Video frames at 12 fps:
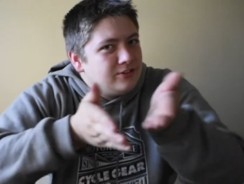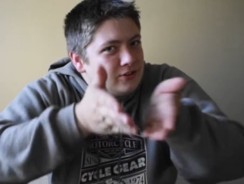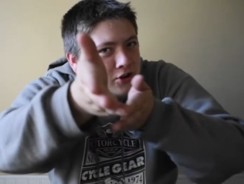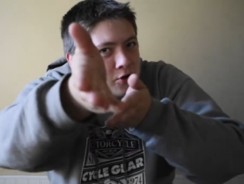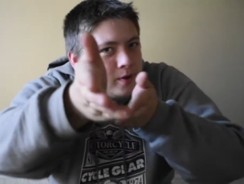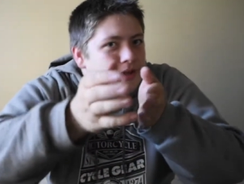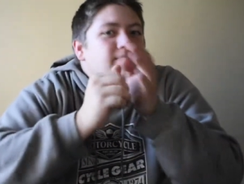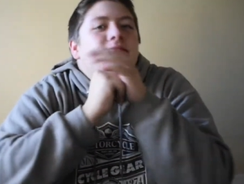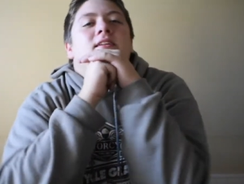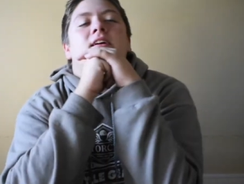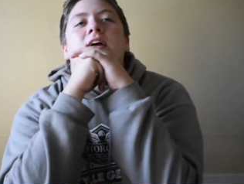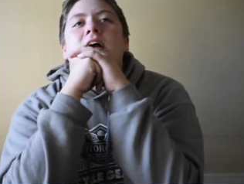Do it.
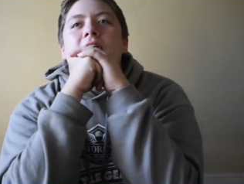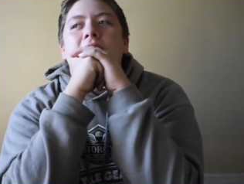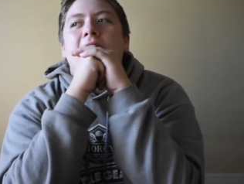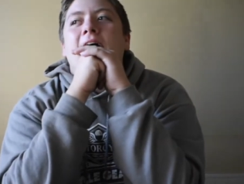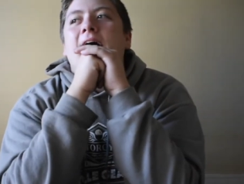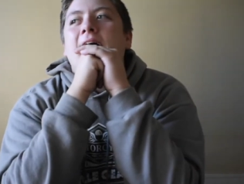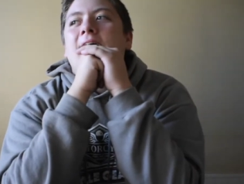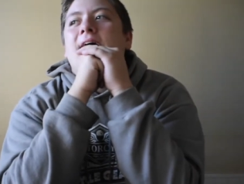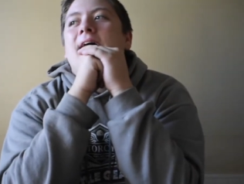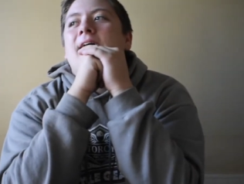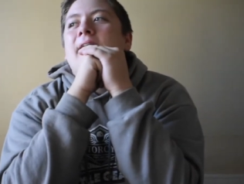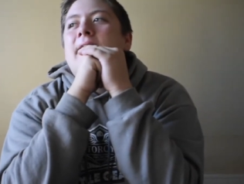
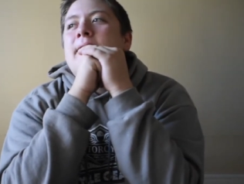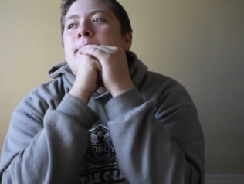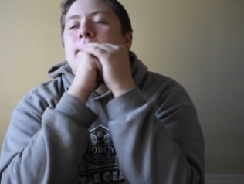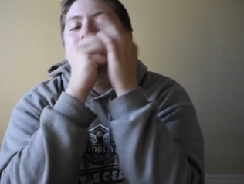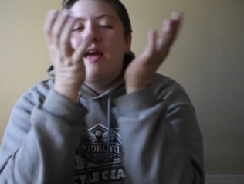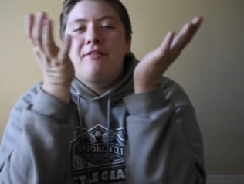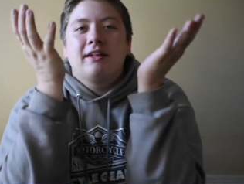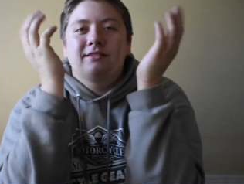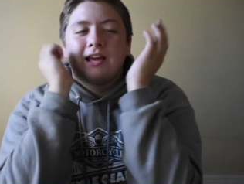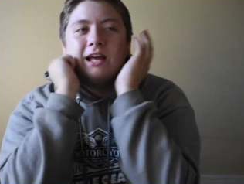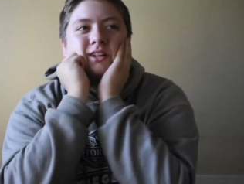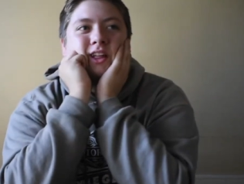Uh, but yeah, that's
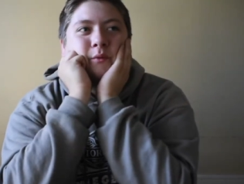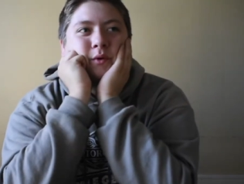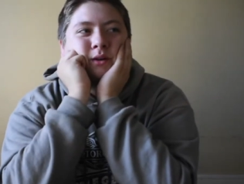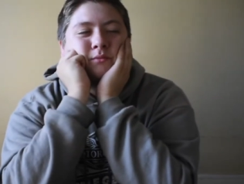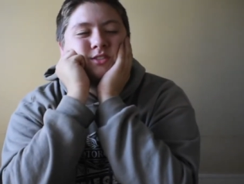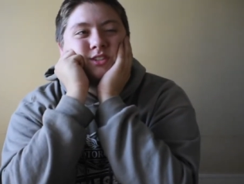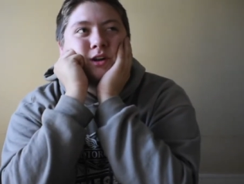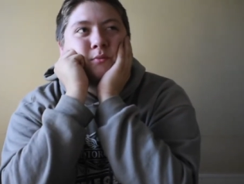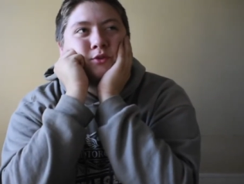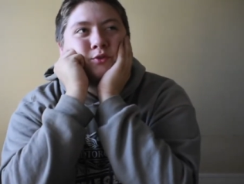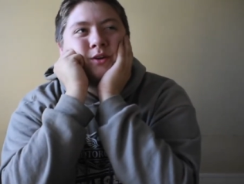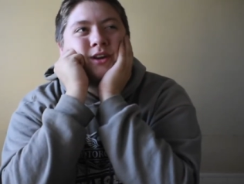kind of like what I'm stuck
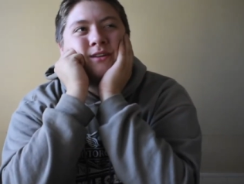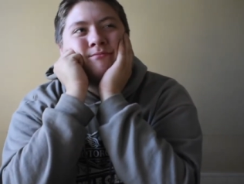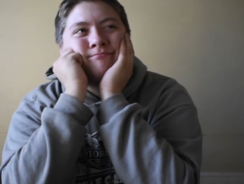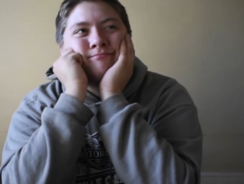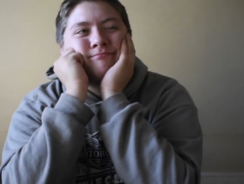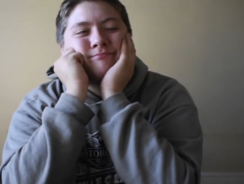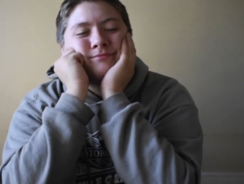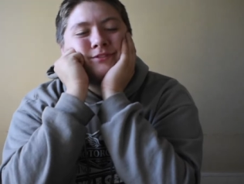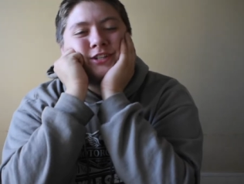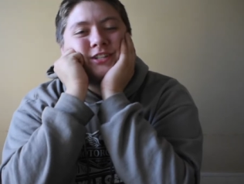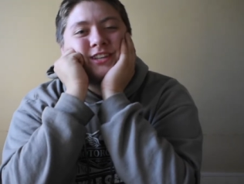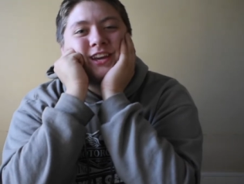between.
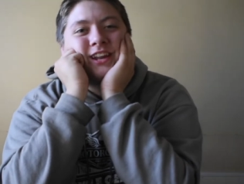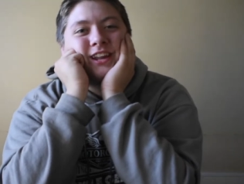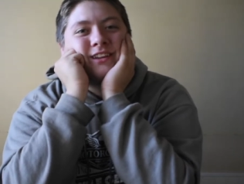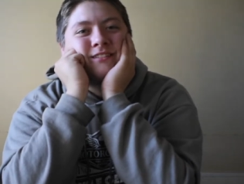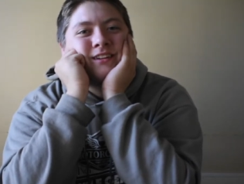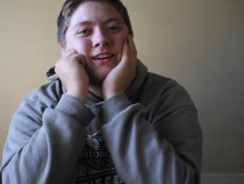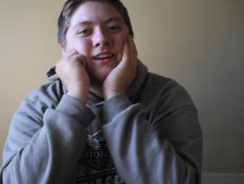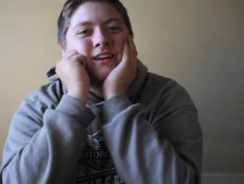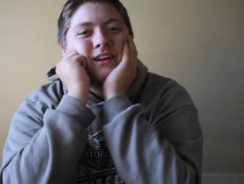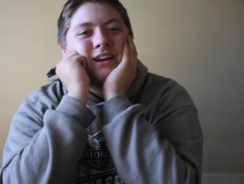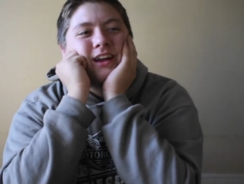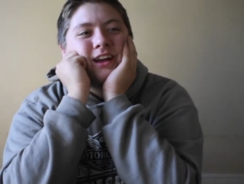Just getting.
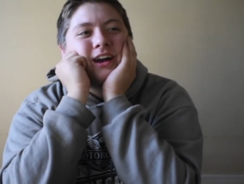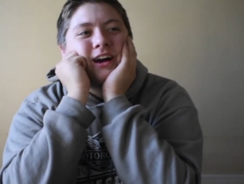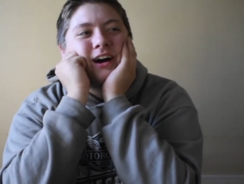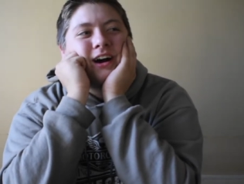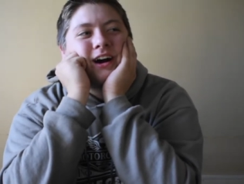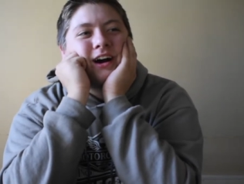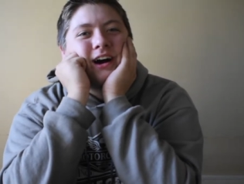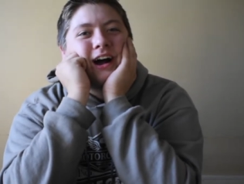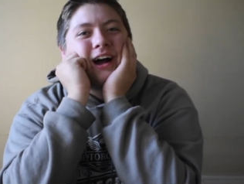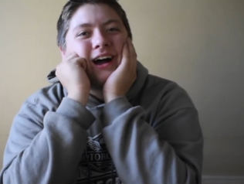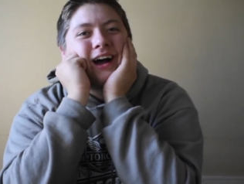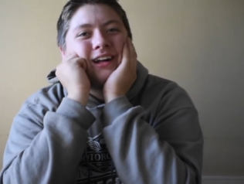
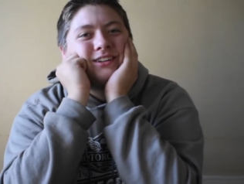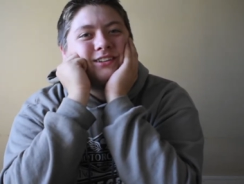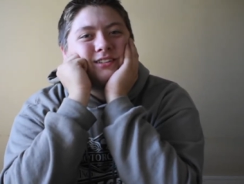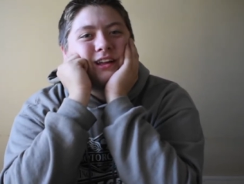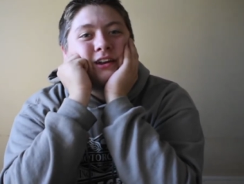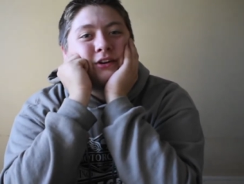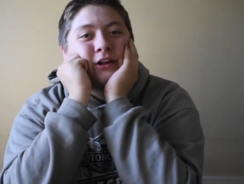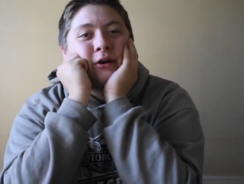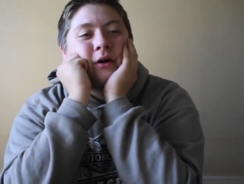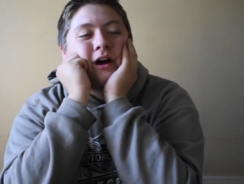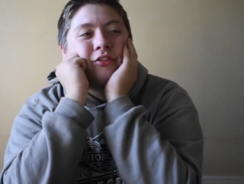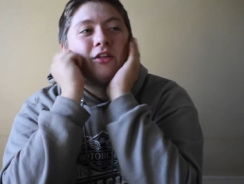Uh, I just I don't
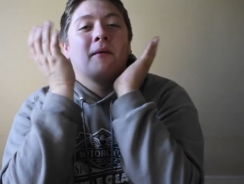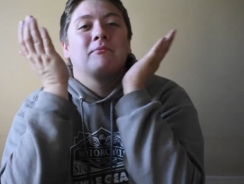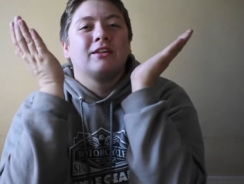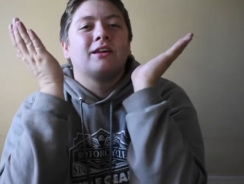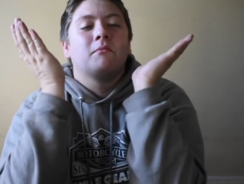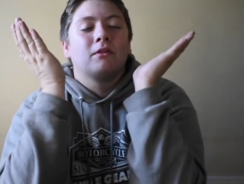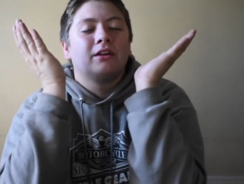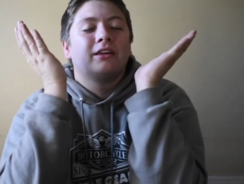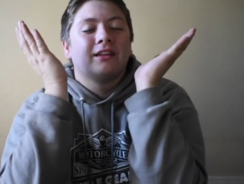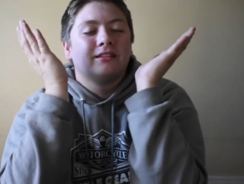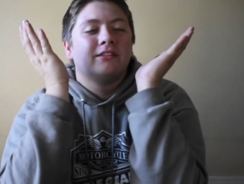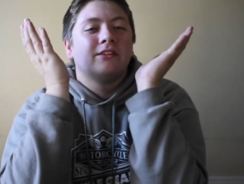know. I, th- I think I'm gonna
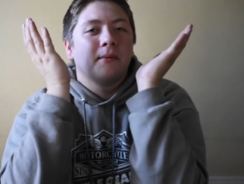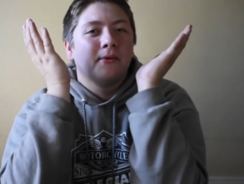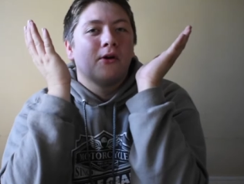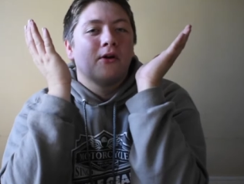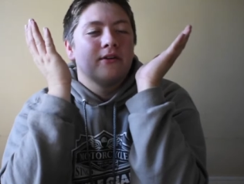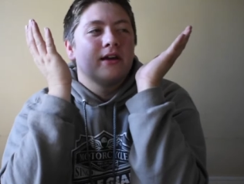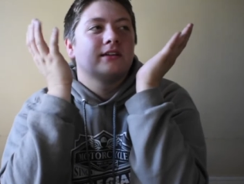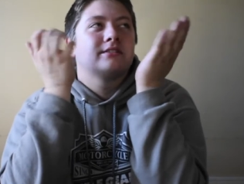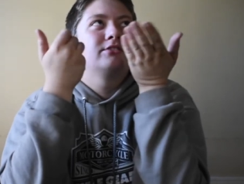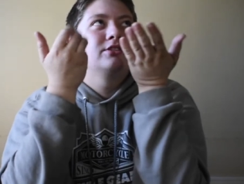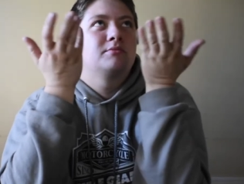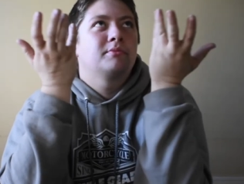get the
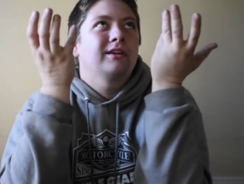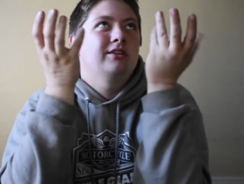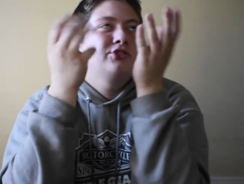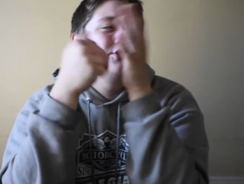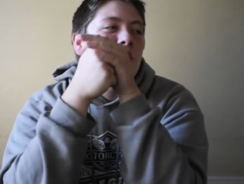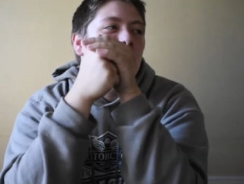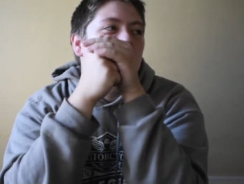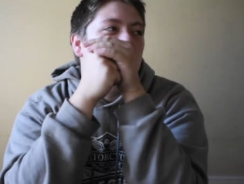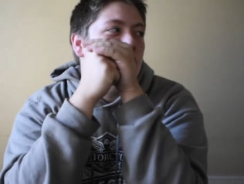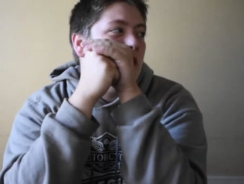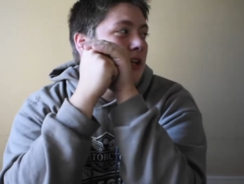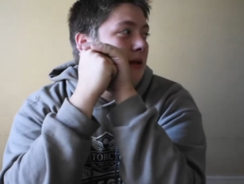WRX just because you know
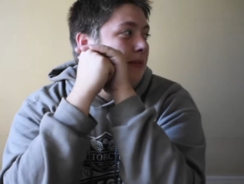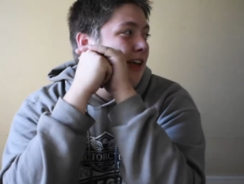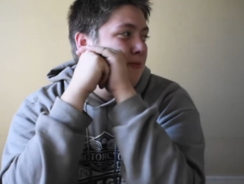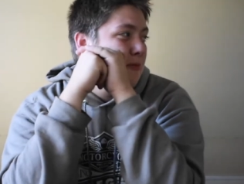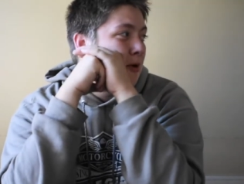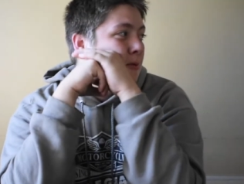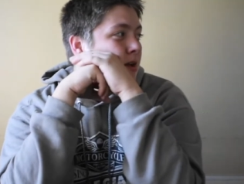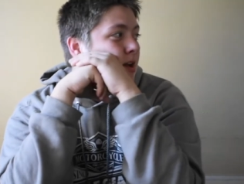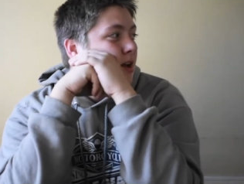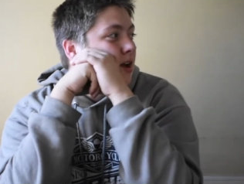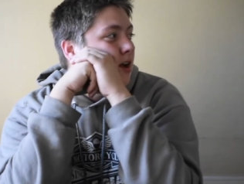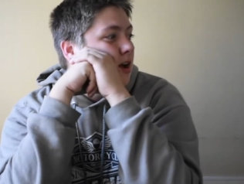JDM life, bro.
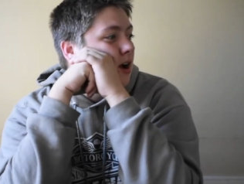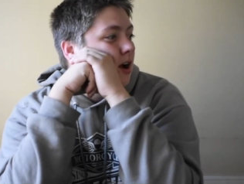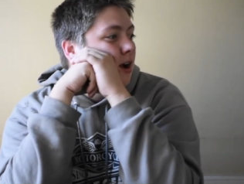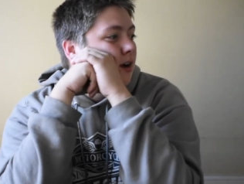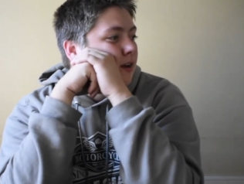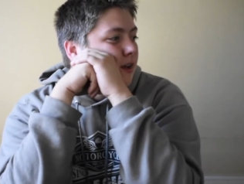Uh,